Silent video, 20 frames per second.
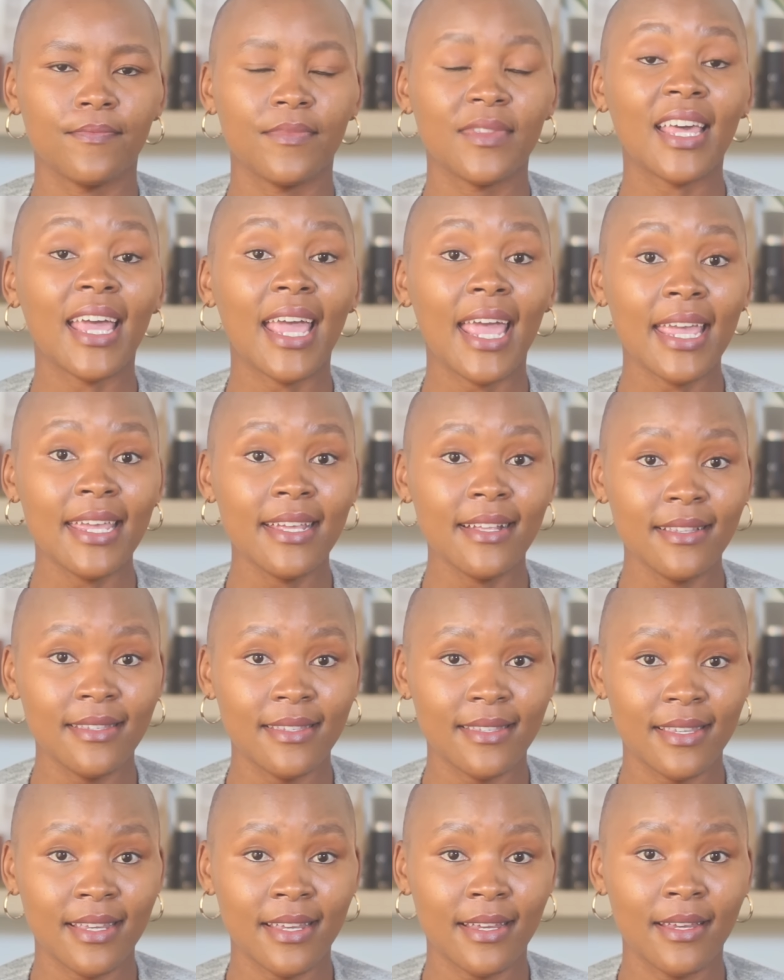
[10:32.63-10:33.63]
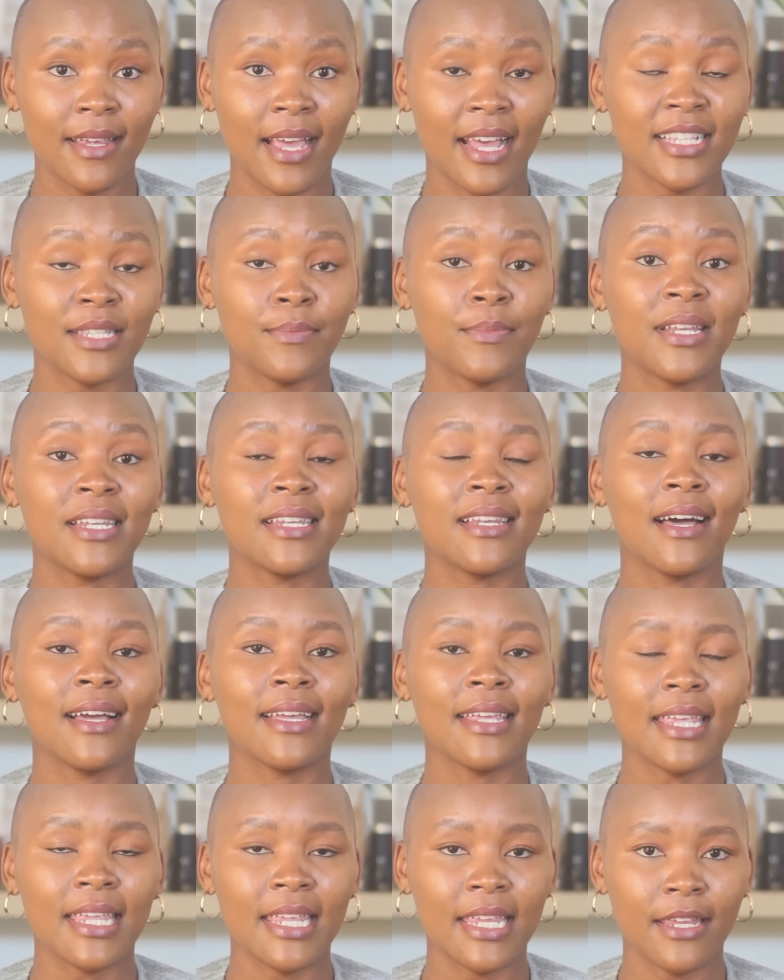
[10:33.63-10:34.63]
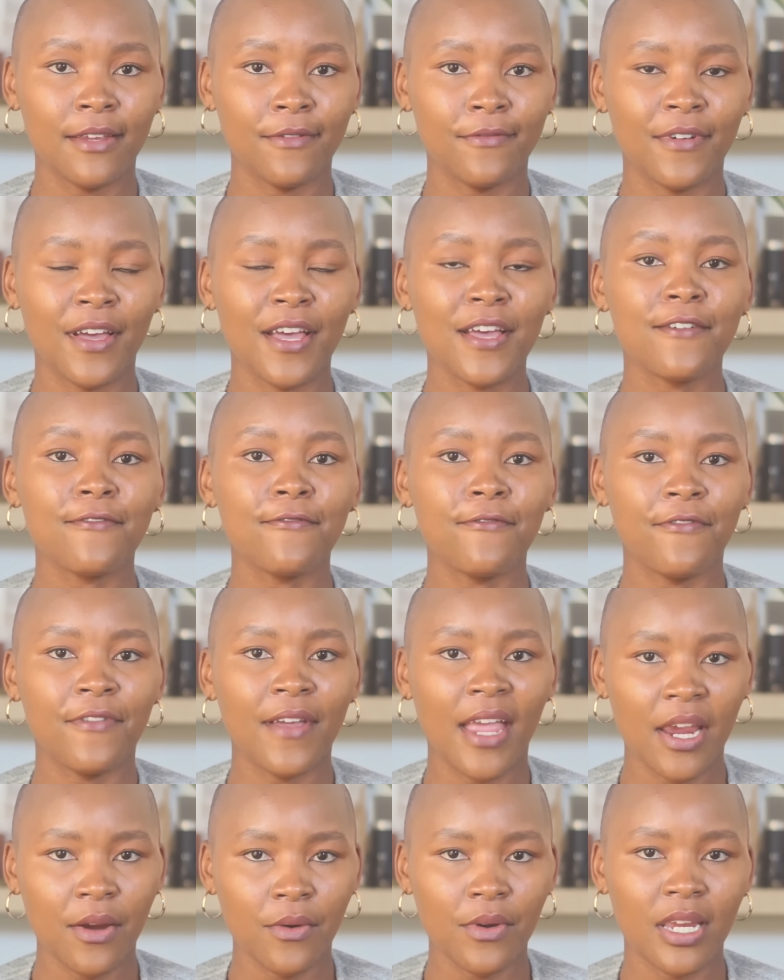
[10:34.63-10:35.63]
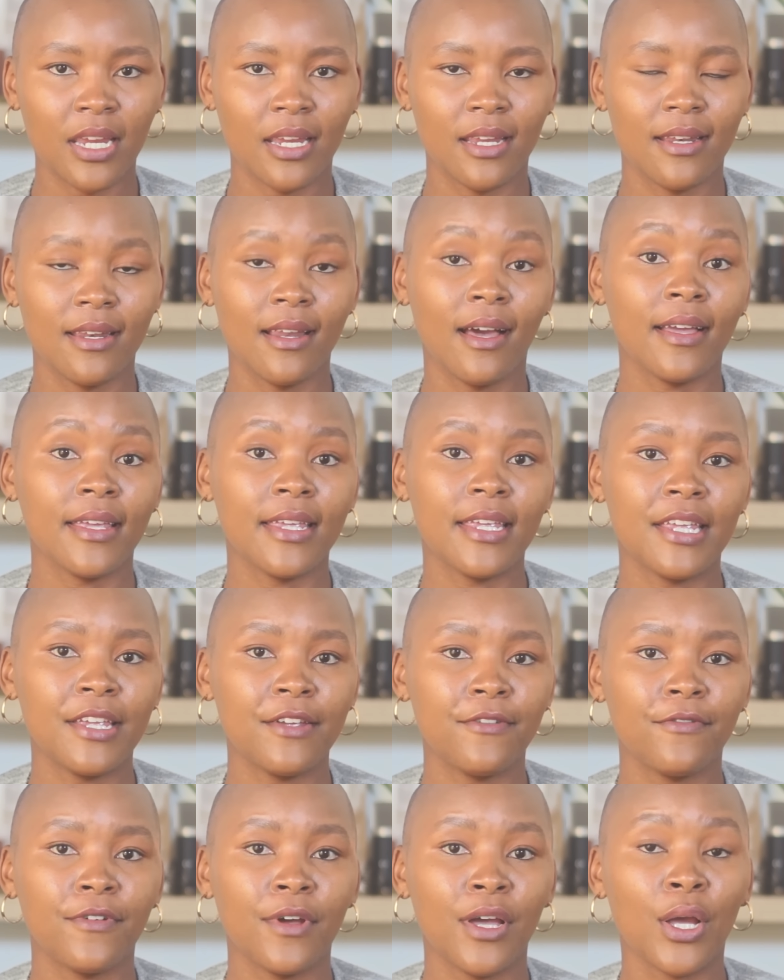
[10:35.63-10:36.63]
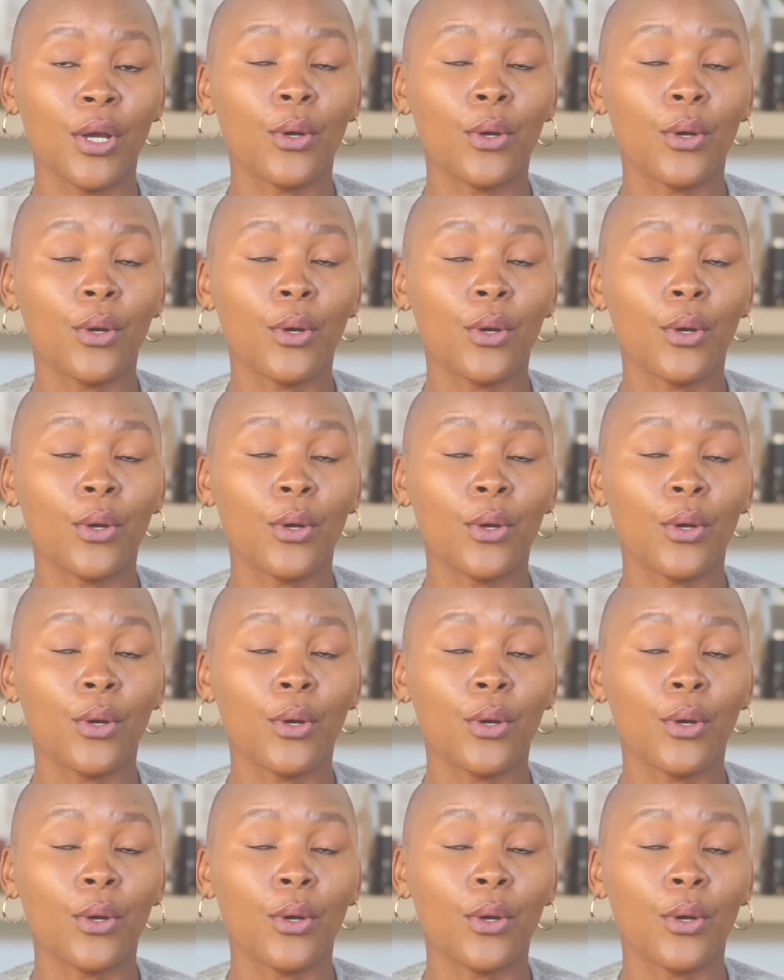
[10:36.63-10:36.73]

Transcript: The ANC has been naive, very naive.